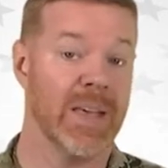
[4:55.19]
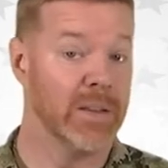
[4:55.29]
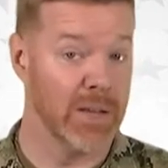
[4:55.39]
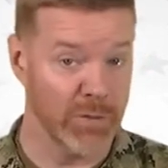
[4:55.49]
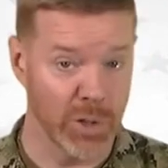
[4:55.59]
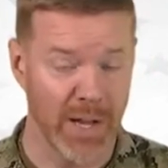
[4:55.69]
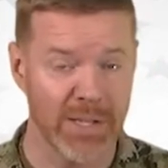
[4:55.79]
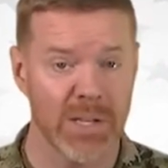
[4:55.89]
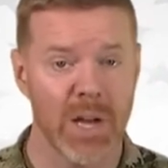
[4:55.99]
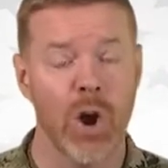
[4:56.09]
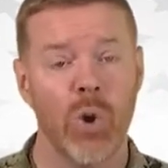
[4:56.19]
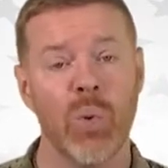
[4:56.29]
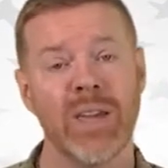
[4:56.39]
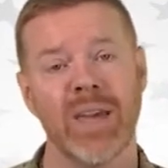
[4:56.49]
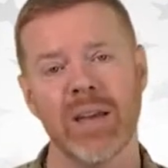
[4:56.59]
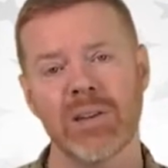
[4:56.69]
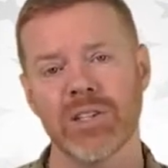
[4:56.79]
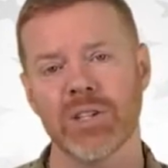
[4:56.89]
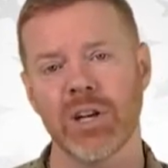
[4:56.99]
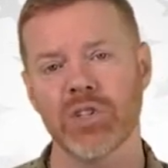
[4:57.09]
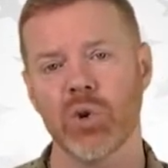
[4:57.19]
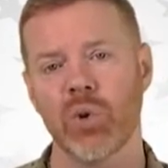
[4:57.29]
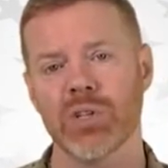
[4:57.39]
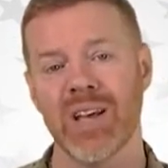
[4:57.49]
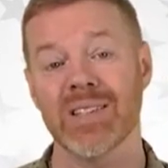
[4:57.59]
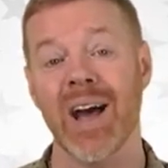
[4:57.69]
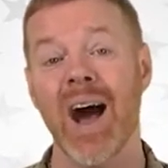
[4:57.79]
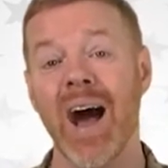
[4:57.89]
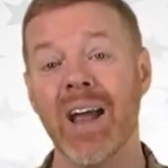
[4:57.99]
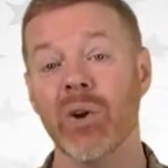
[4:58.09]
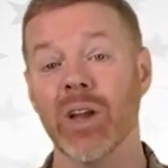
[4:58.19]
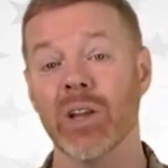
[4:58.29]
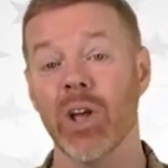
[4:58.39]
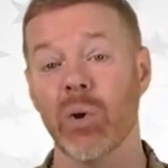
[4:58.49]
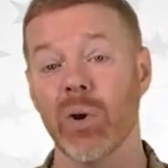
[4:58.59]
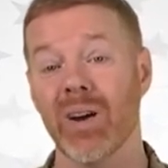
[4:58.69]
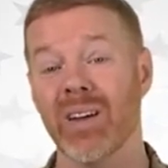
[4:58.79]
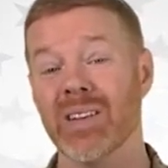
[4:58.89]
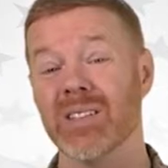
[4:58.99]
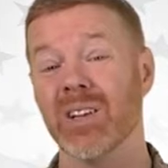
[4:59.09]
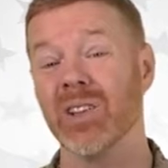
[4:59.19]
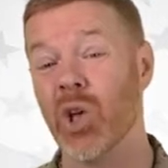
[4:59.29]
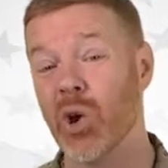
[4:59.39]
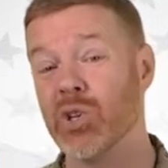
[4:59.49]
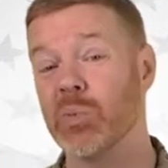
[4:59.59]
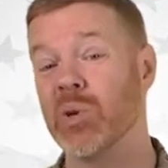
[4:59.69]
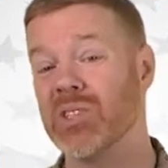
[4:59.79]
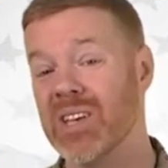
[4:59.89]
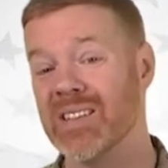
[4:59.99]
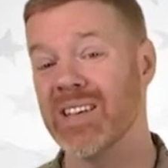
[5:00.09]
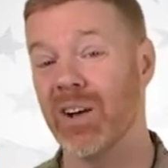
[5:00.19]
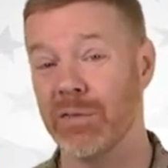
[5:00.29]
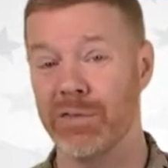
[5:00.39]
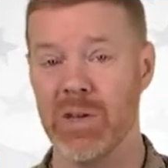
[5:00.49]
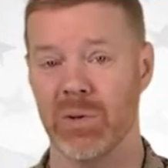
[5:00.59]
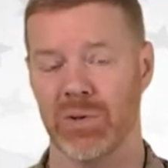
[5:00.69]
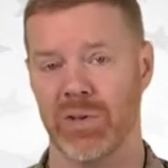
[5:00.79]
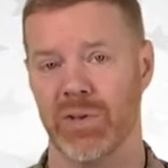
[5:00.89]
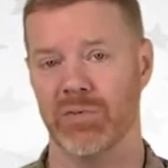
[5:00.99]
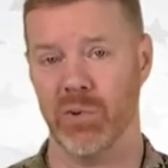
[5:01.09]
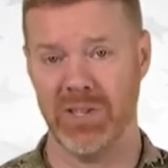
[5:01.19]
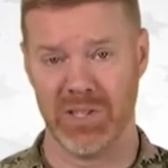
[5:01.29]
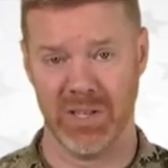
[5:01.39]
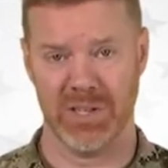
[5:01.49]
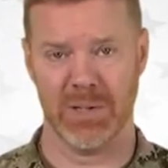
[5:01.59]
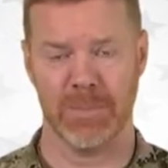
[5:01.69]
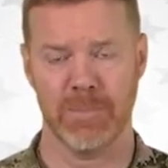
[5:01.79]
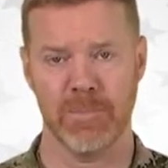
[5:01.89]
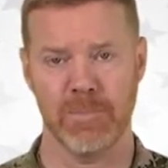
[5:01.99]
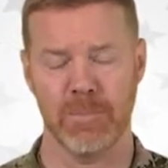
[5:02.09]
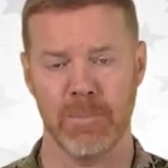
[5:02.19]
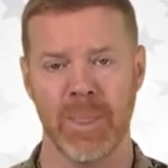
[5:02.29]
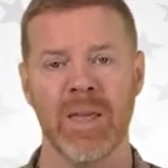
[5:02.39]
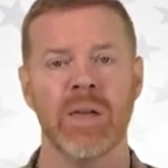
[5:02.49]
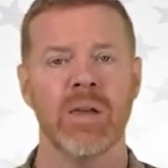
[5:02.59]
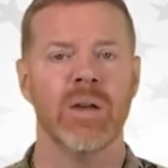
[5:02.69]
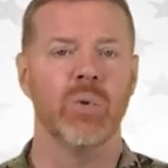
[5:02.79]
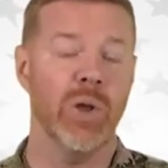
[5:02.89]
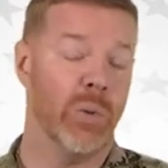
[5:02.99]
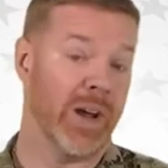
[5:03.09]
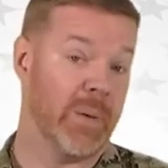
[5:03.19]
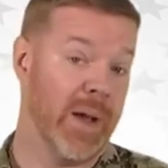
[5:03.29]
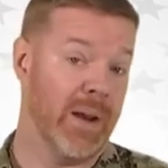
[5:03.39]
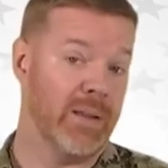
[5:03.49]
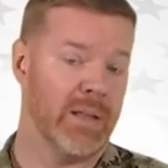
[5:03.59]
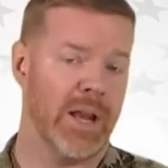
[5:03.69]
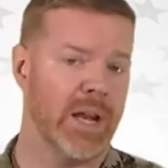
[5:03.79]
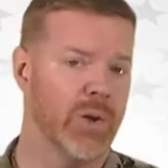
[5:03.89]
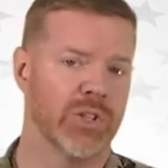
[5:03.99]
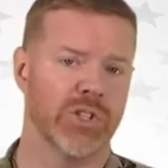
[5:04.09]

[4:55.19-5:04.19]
Nevertheless, we can discuss scores as higher and lower against a large percentile field. For instance, we recommend that anyone